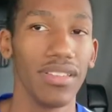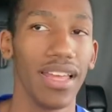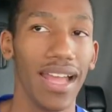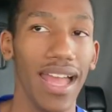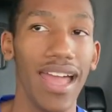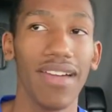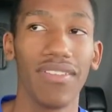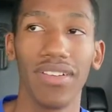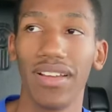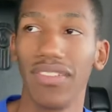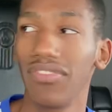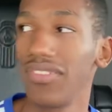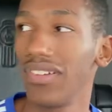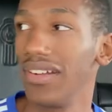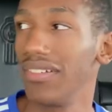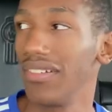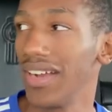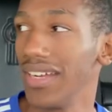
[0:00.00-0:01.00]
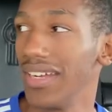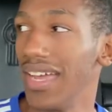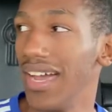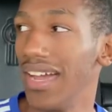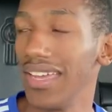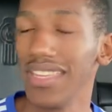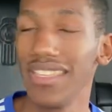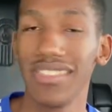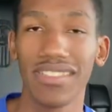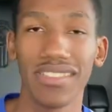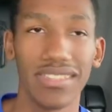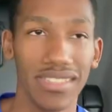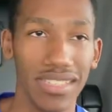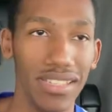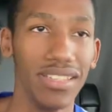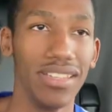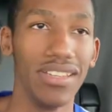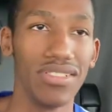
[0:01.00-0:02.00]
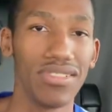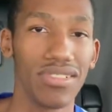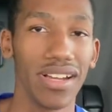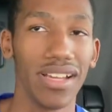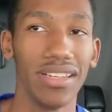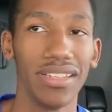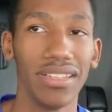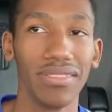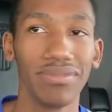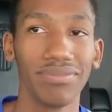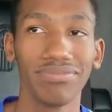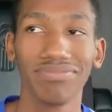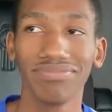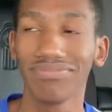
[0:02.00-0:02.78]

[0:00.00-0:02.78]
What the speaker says: Like, I have a friend right now, he's still in training,